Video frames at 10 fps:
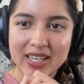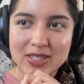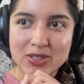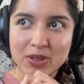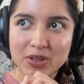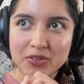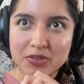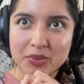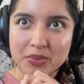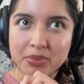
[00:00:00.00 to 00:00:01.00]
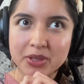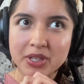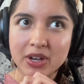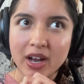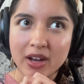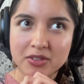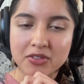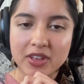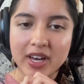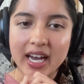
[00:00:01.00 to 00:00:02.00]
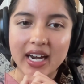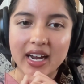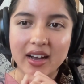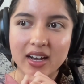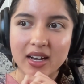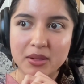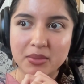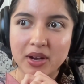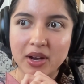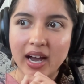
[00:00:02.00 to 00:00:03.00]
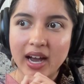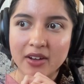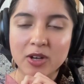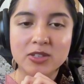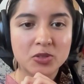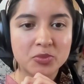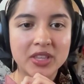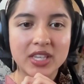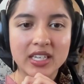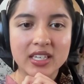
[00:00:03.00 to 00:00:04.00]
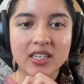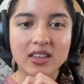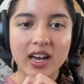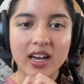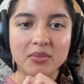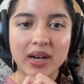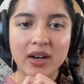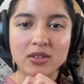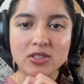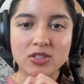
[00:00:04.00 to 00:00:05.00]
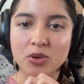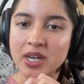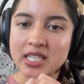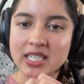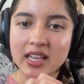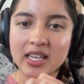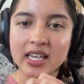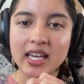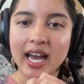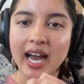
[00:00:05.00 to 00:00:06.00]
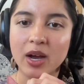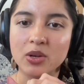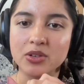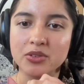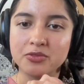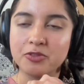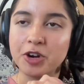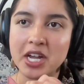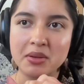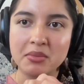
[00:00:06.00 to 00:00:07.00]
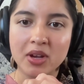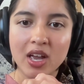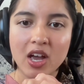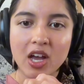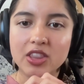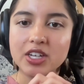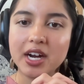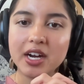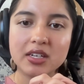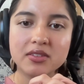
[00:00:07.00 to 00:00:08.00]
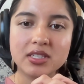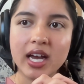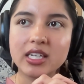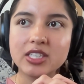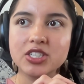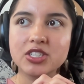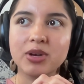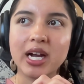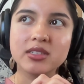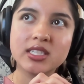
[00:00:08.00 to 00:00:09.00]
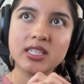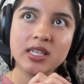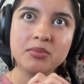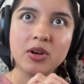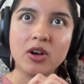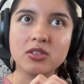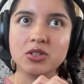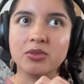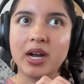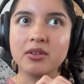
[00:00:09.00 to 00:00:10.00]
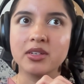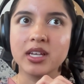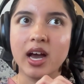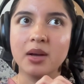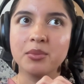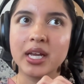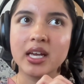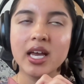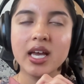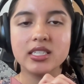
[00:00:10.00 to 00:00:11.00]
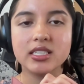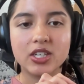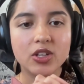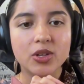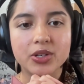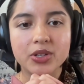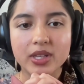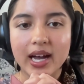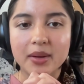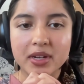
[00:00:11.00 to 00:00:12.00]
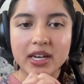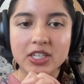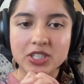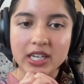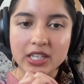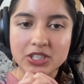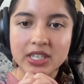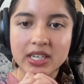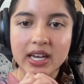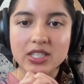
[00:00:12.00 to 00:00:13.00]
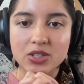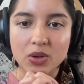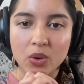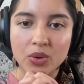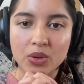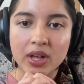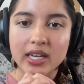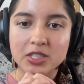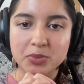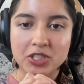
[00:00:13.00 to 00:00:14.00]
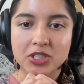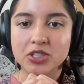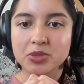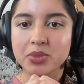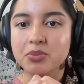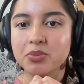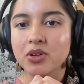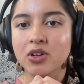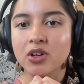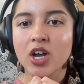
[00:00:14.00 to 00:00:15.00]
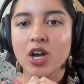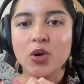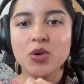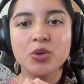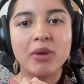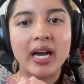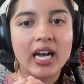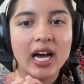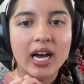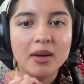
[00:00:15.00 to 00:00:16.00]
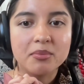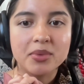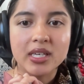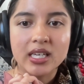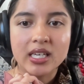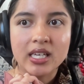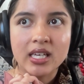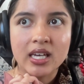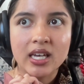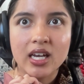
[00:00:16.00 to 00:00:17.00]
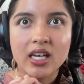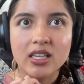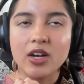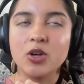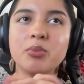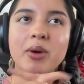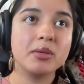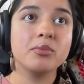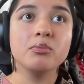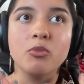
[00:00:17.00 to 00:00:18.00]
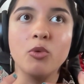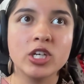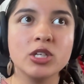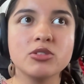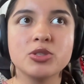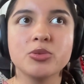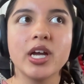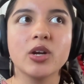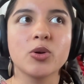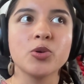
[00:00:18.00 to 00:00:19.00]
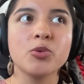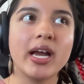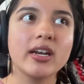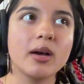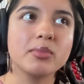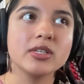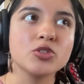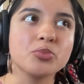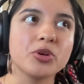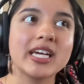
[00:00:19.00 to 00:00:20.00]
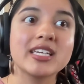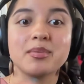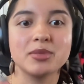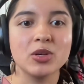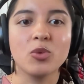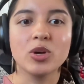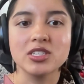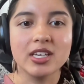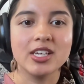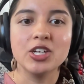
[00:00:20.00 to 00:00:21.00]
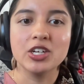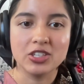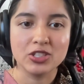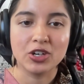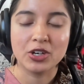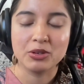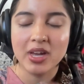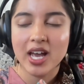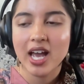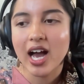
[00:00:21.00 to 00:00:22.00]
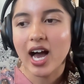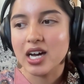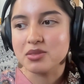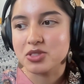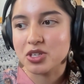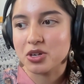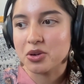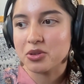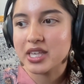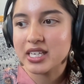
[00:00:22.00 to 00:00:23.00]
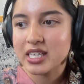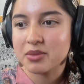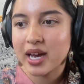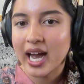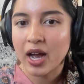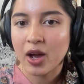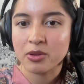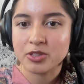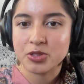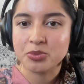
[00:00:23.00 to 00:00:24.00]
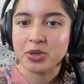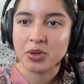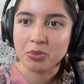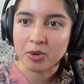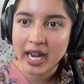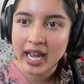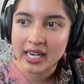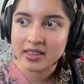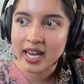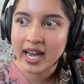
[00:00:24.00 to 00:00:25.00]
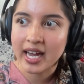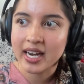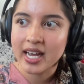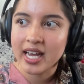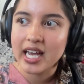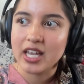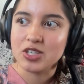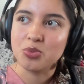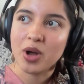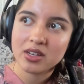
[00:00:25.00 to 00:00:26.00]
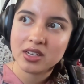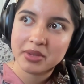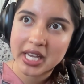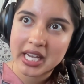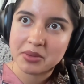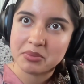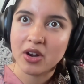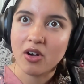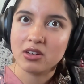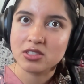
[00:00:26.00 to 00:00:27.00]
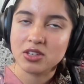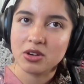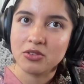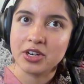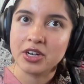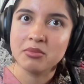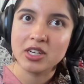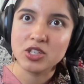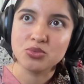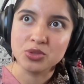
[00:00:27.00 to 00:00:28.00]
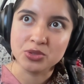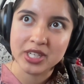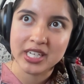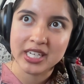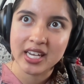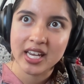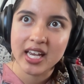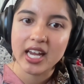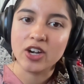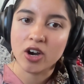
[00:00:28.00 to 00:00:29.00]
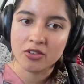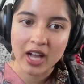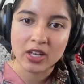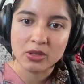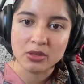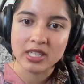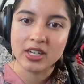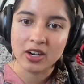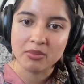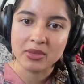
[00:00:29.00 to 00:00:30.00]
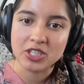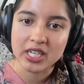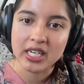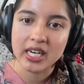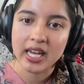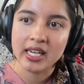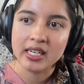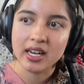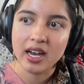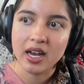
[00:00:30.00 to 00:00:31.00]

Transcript: sort of building off of that, I've also been thinking a lot about storytelling and how to frame the narratives, not just around tea, but also around like decolonial climate education as a whole, especially to people who might not be who might be more new to it or who might not be super accepting once they hear the term. So thinking about how to build a brand that is welcoming, but also very much rooted in our values and in our mission, and